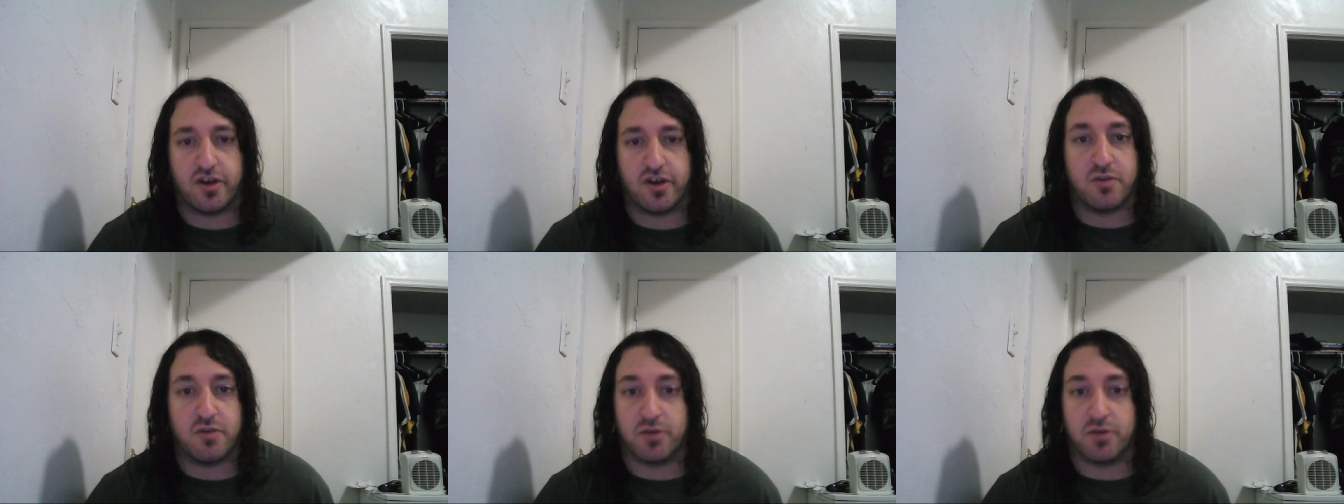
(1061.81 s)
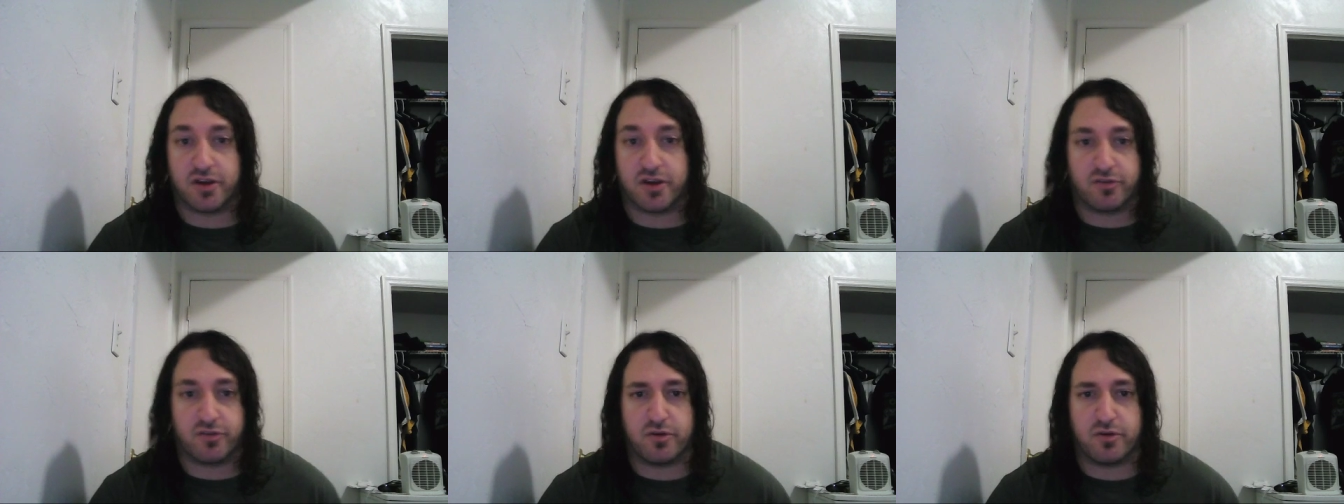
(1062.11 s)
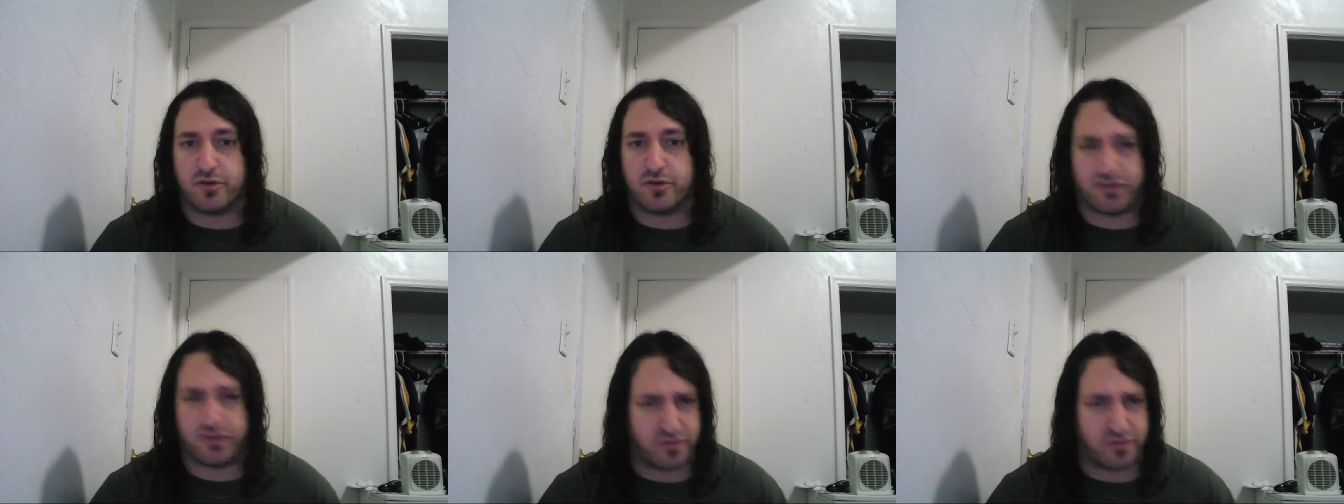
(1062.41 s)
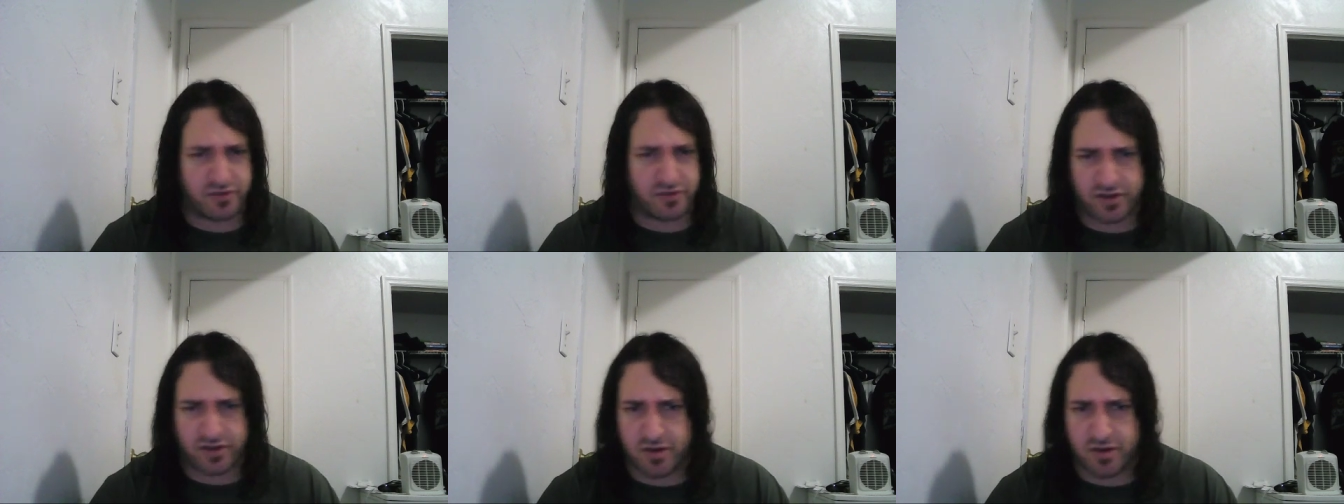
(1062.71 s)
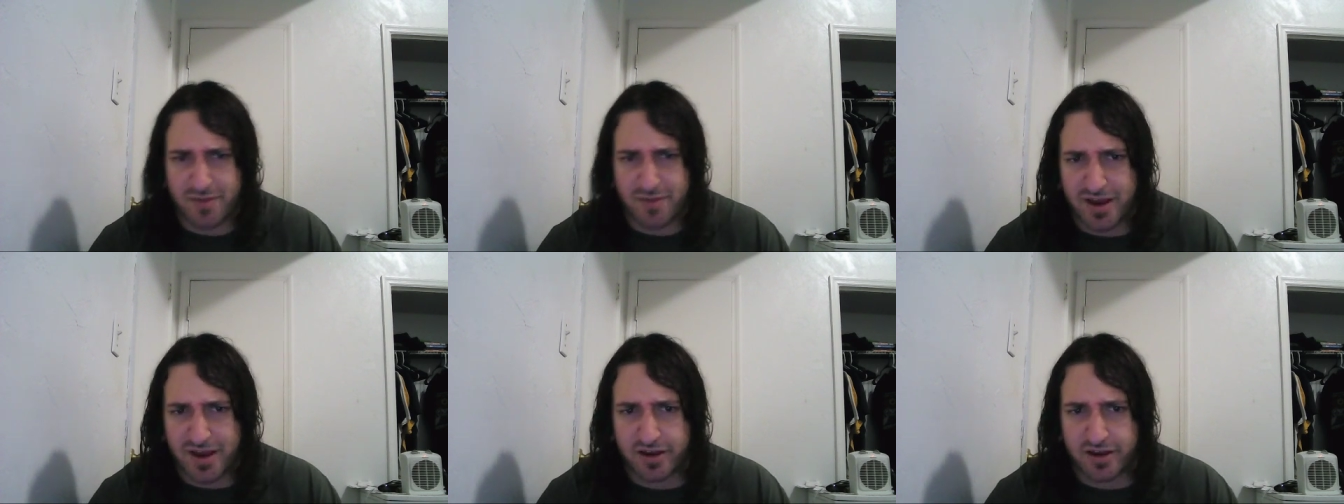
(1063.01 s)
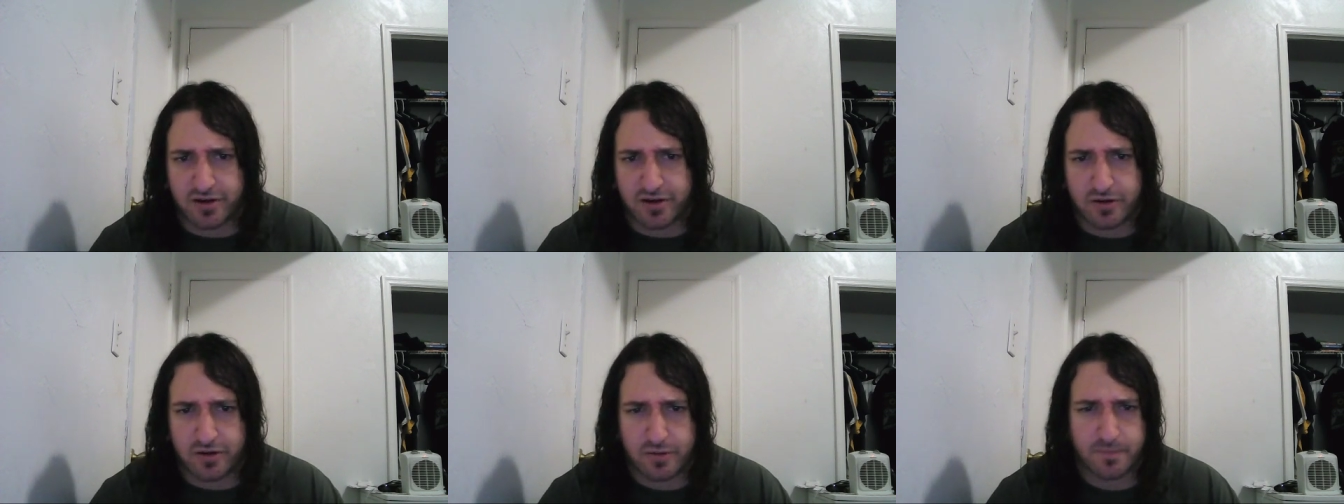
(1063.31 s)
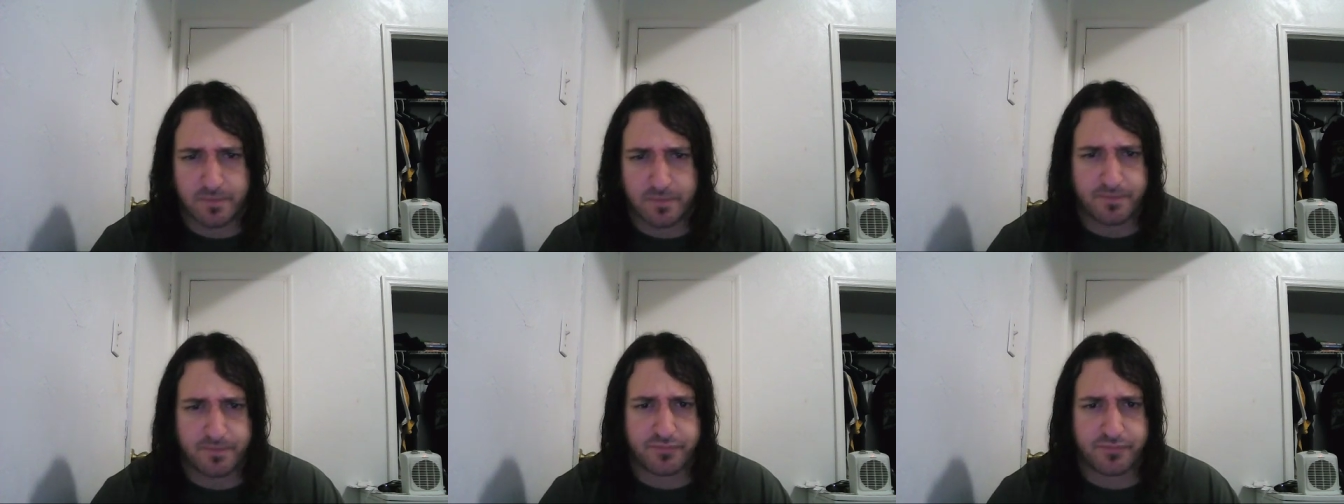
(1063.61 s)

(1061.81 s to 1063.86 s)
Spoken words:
But guess what? As soon as I come back here,